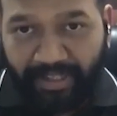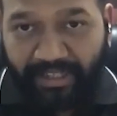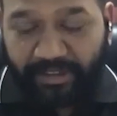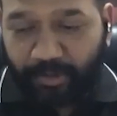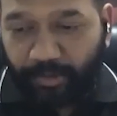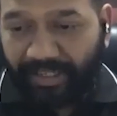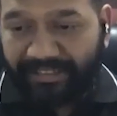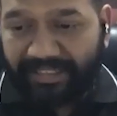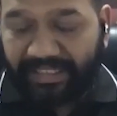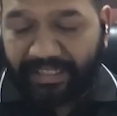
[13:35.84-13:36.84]
So
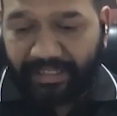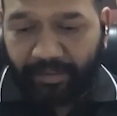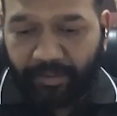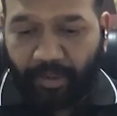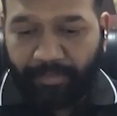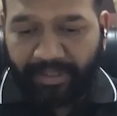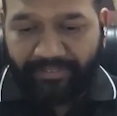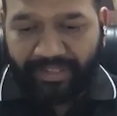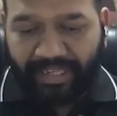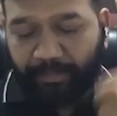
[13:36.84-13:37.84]
as
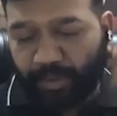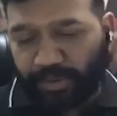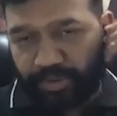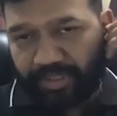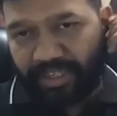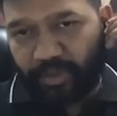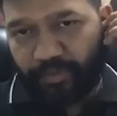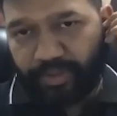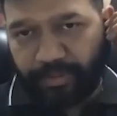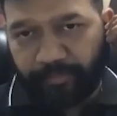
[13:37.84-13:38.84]
I'm also a kind of
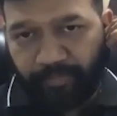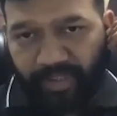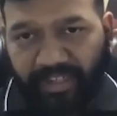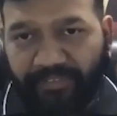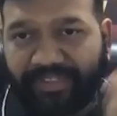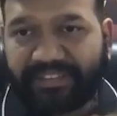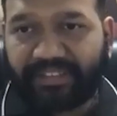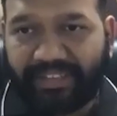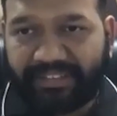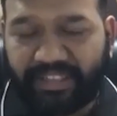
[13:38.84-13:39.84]
a
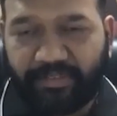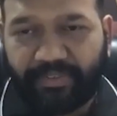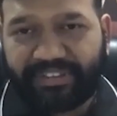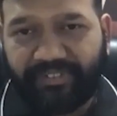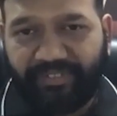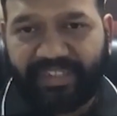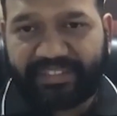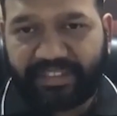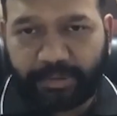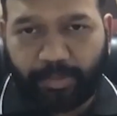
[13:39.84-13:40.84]
investor, angel investor in
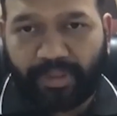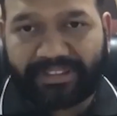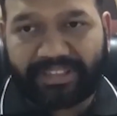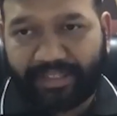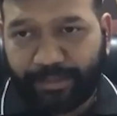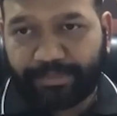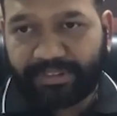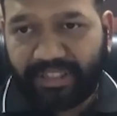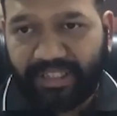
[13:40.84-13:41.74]
various small startups.